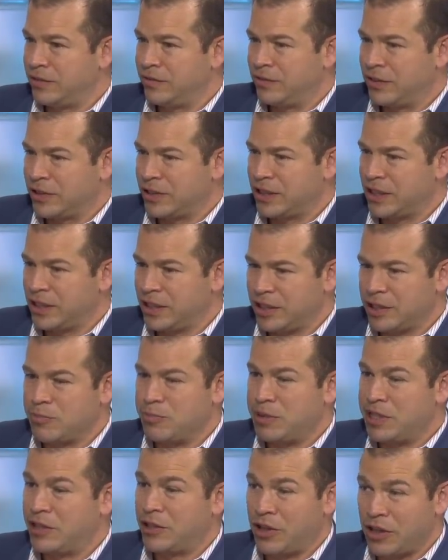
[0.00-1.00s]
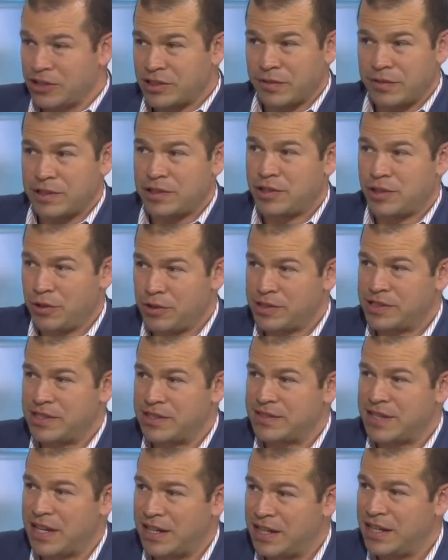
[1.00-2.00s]
very clear because of the
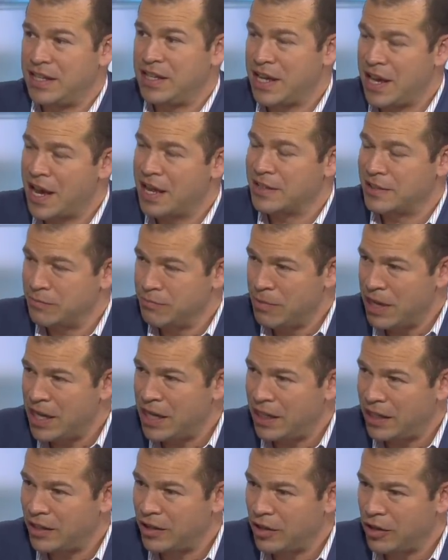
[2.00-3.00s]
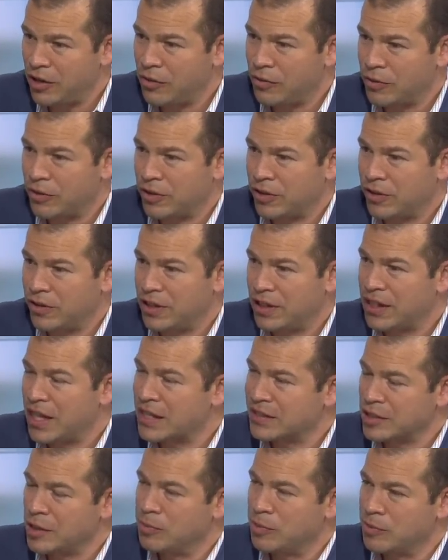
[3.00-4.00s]
choices that he has made over the
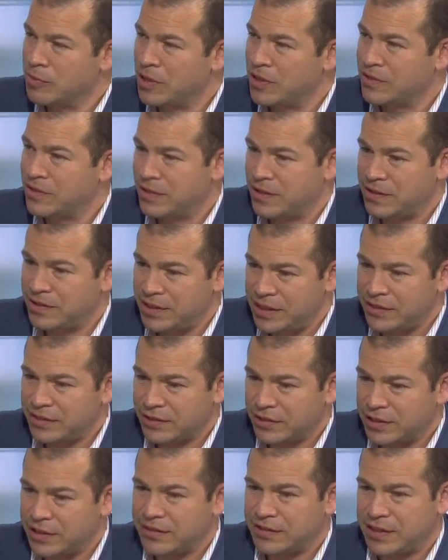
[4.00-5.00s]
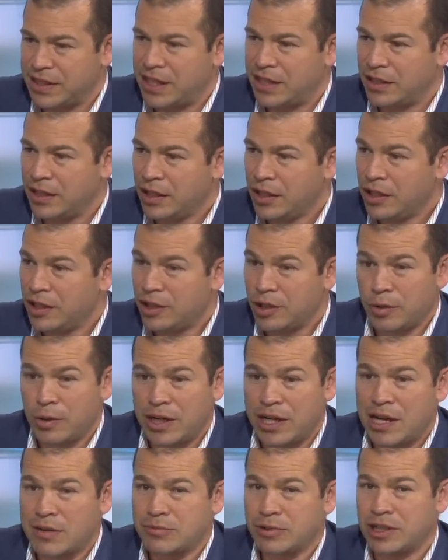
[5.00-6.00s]
last couple of months of the season in saying, you know
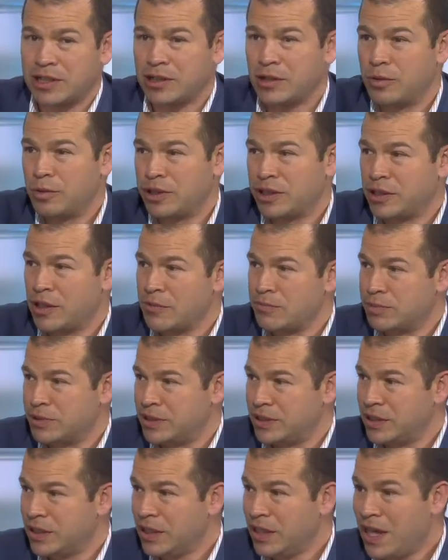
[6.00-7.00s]
what, I'm going to go with Kompany.